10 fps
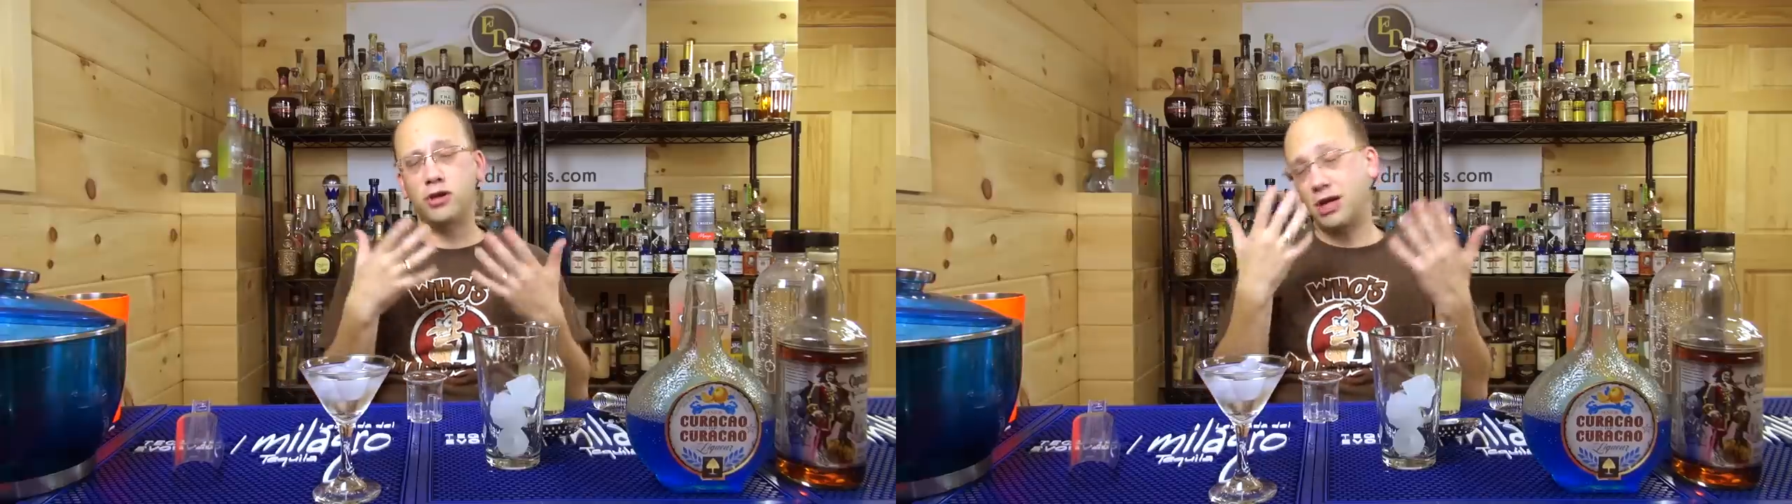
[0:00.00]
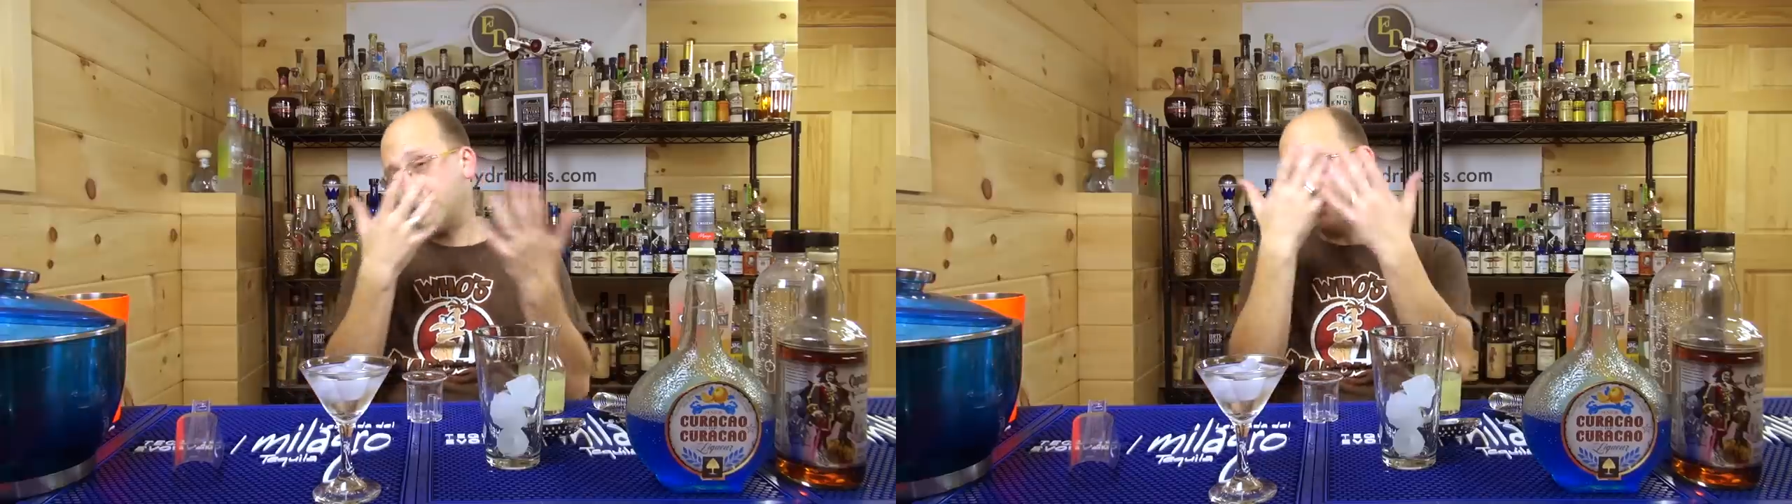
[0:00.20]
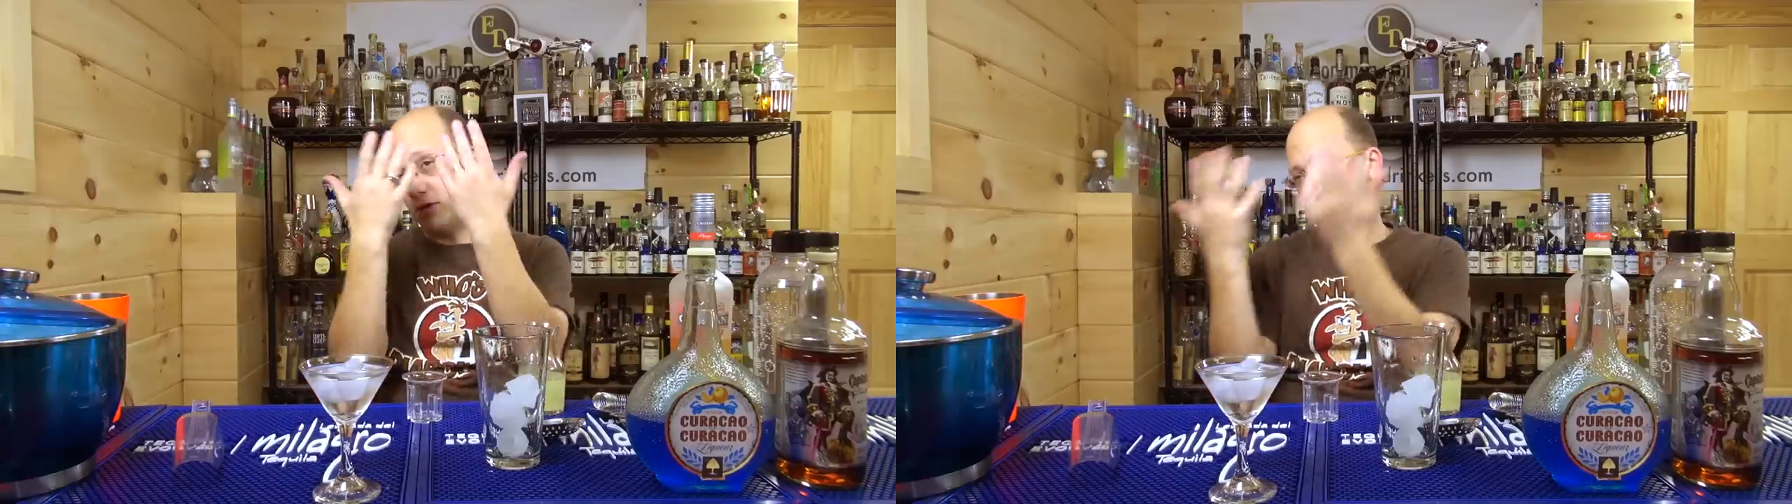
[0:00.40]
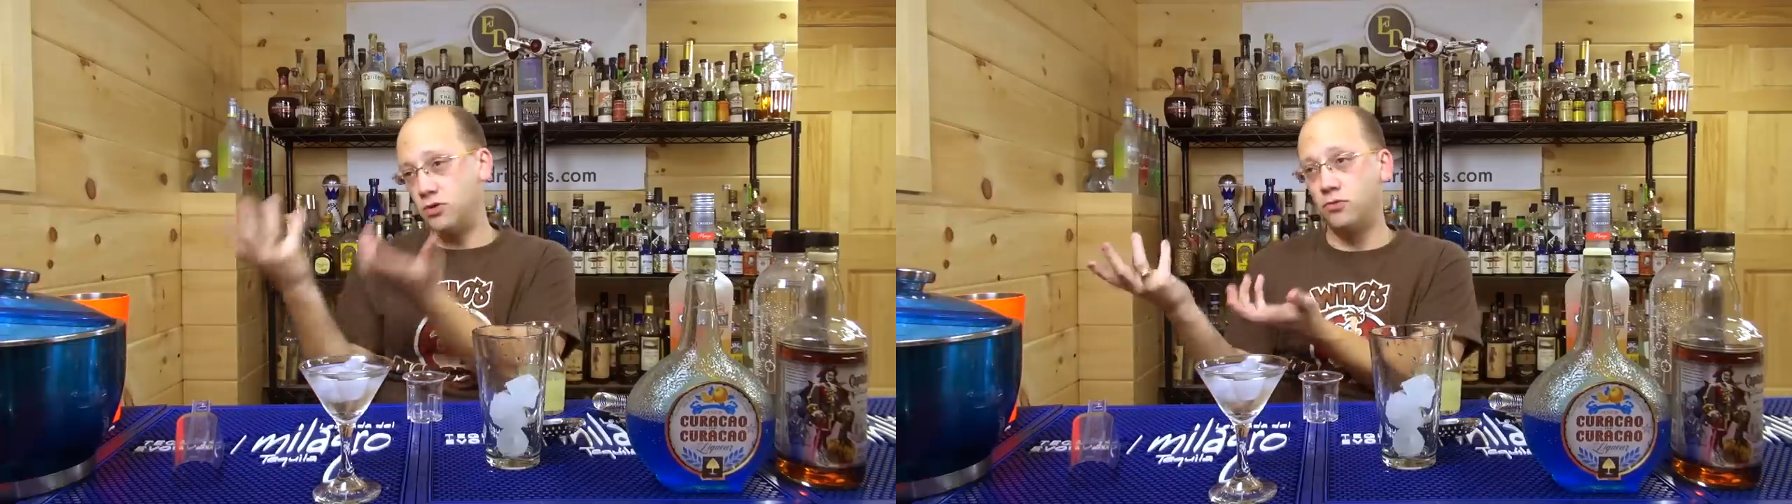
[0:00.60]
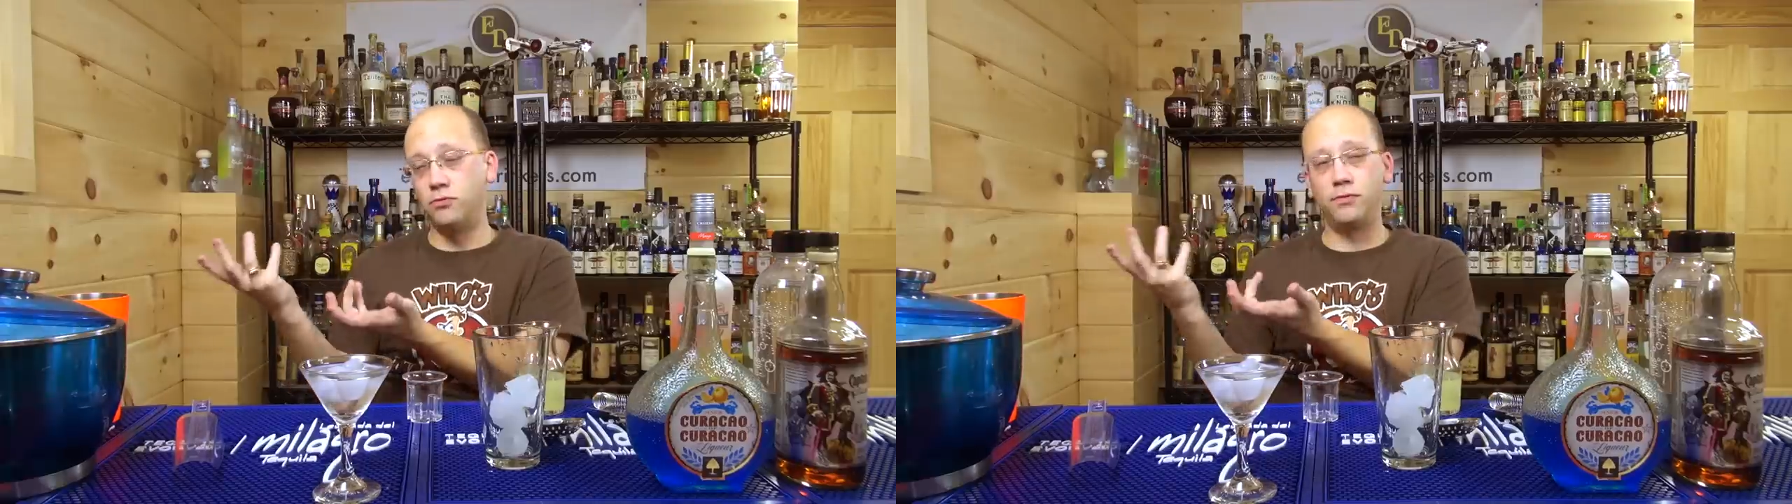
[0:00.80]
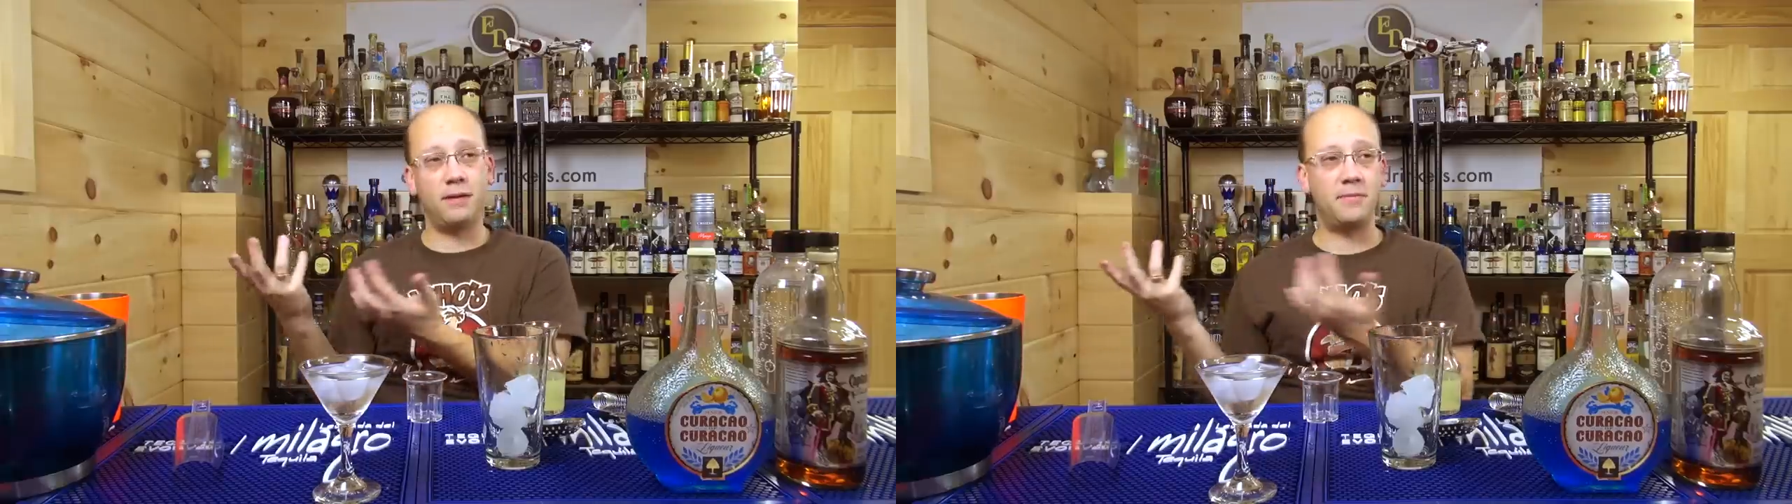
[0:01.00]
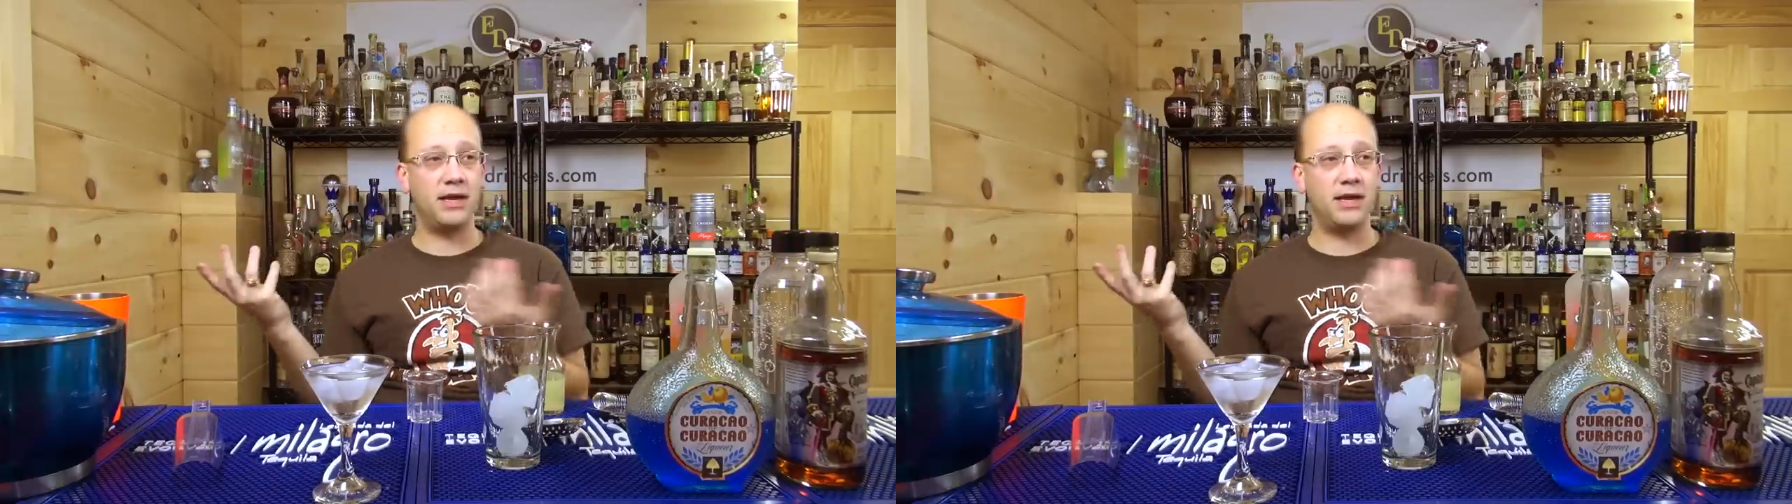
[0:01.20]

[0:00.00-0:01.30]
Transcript: talking about two that